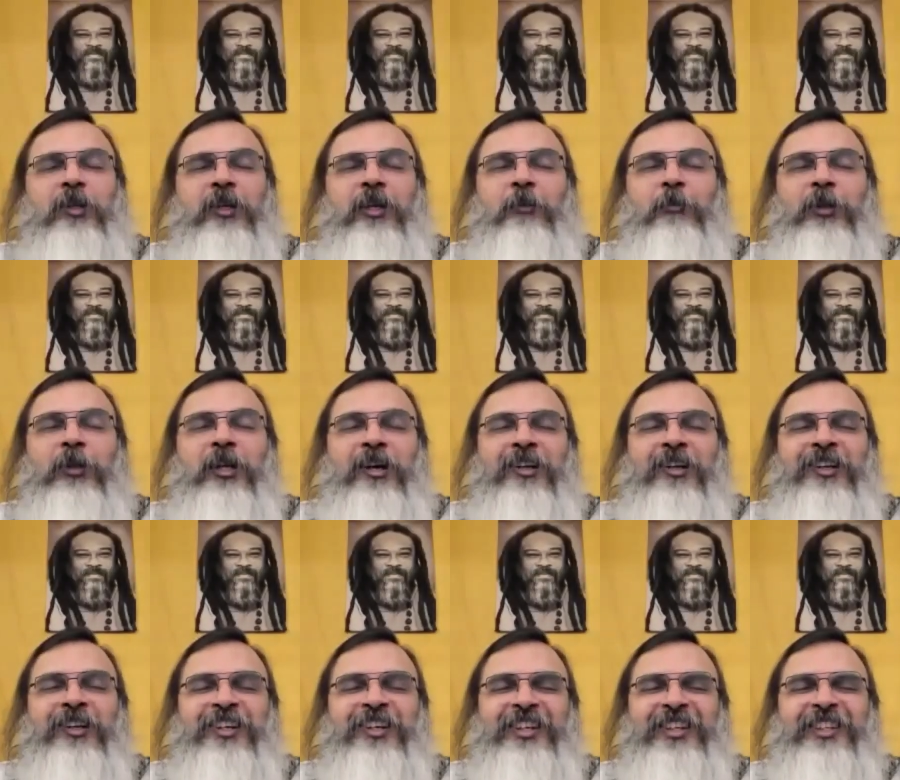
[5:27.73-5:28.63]
Speaker 1: can be done.
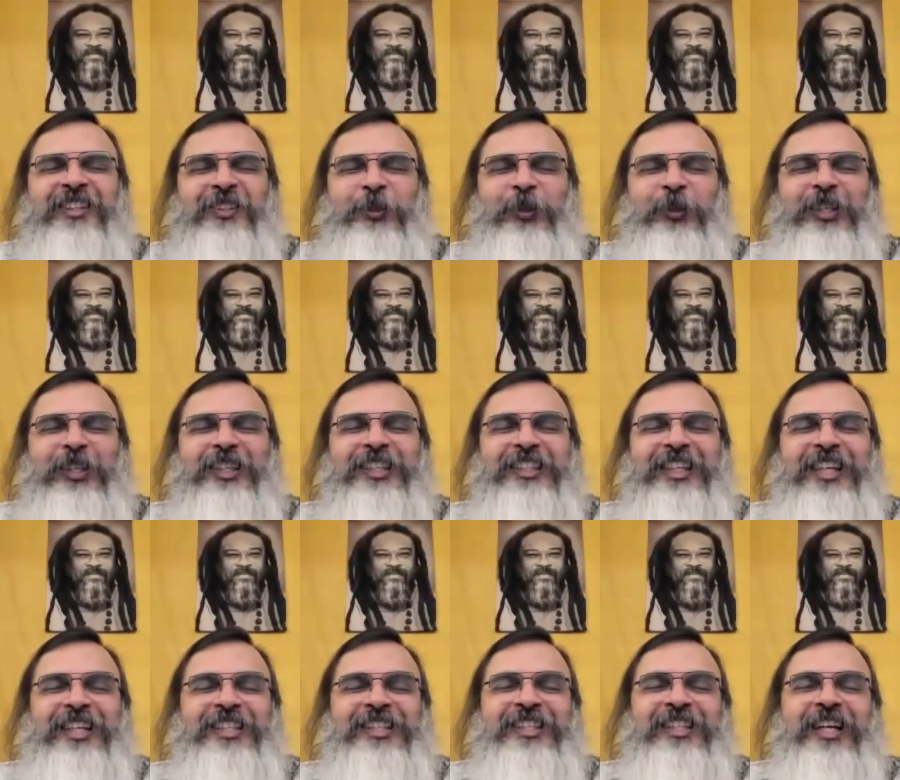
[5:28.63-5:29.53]
So in the
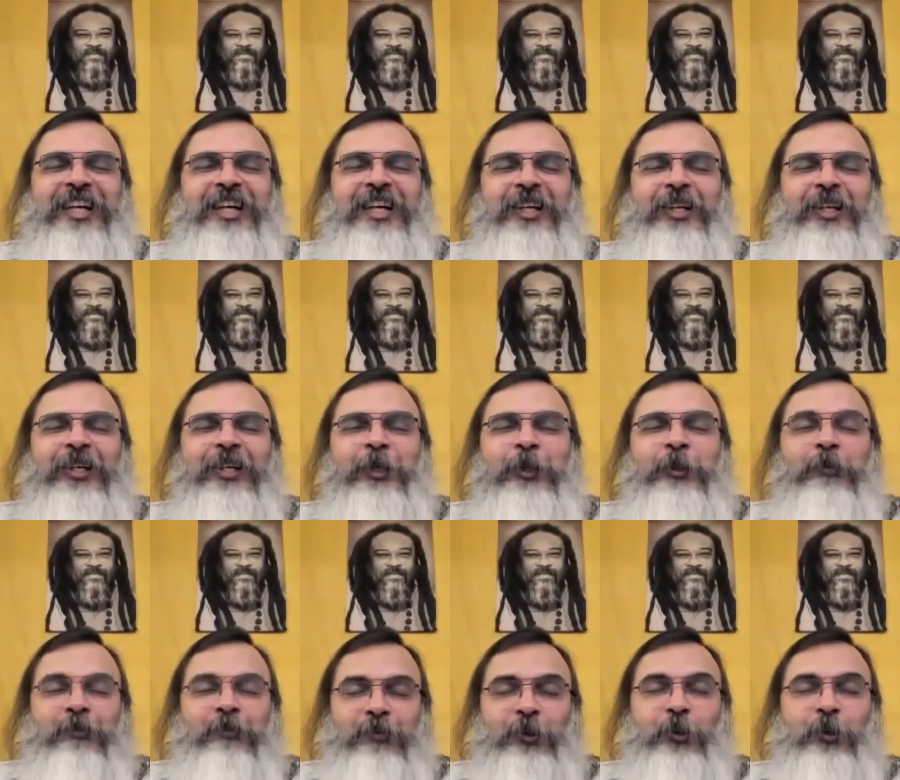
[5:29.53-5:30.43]
sense that
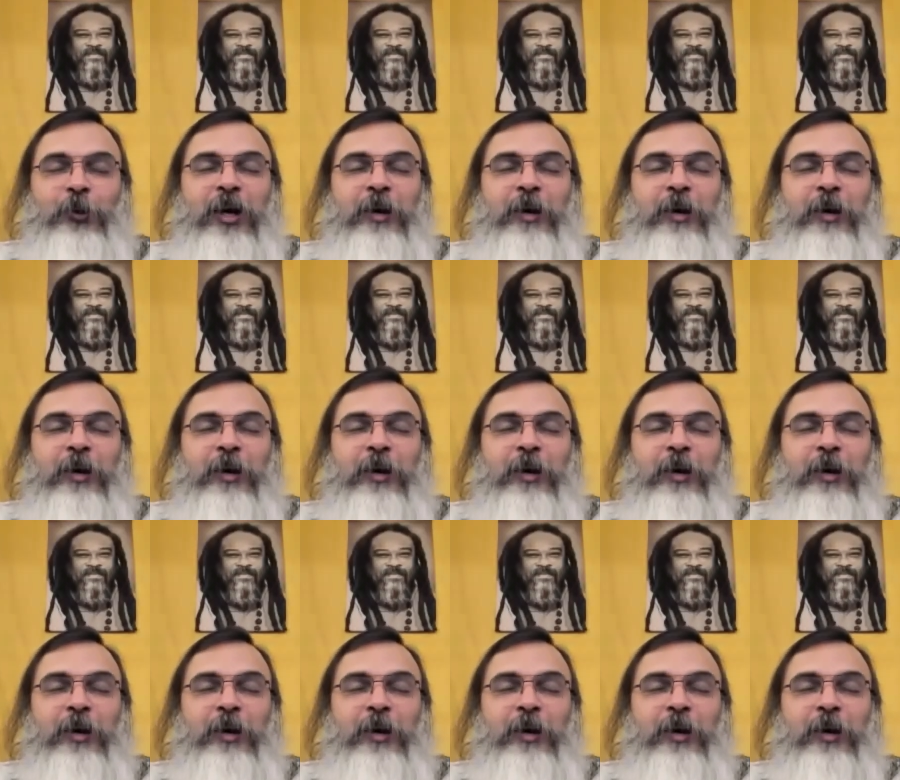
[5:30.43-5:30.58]
you're